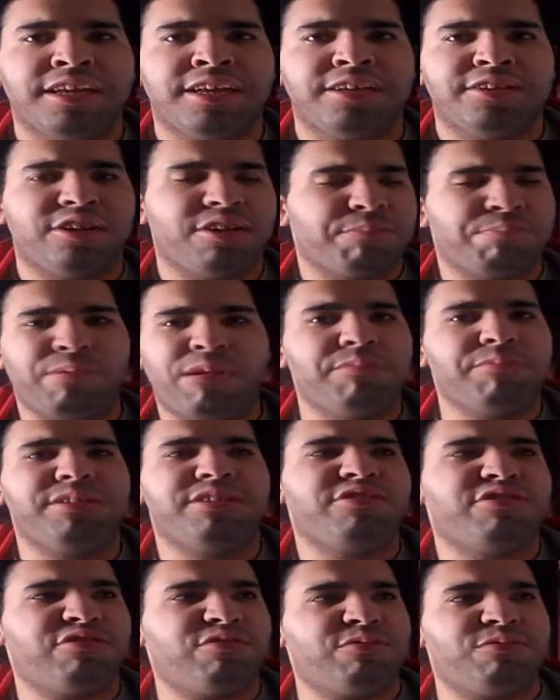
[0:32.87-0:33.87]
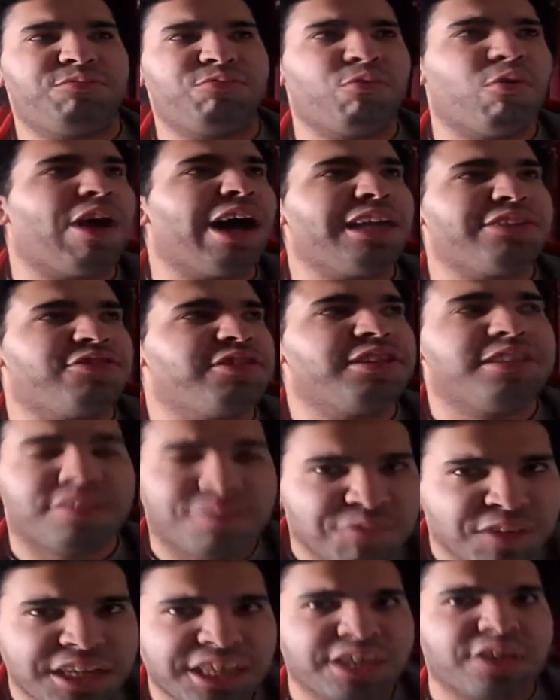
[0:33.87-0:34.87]
You're probably just watching
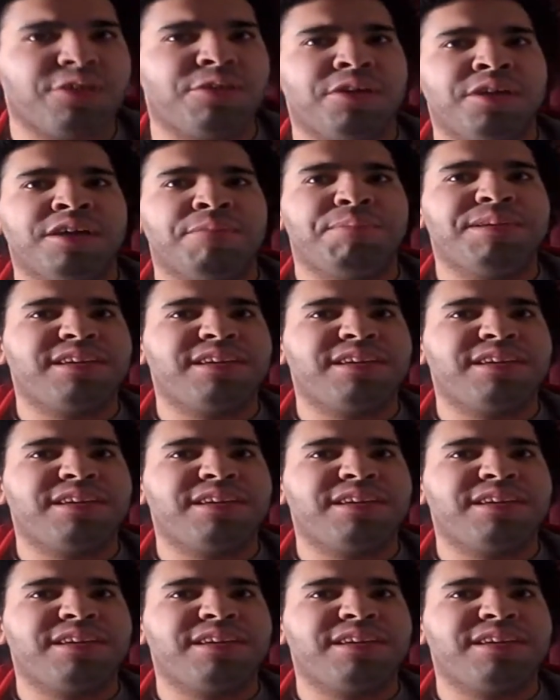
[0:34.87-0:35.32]
this video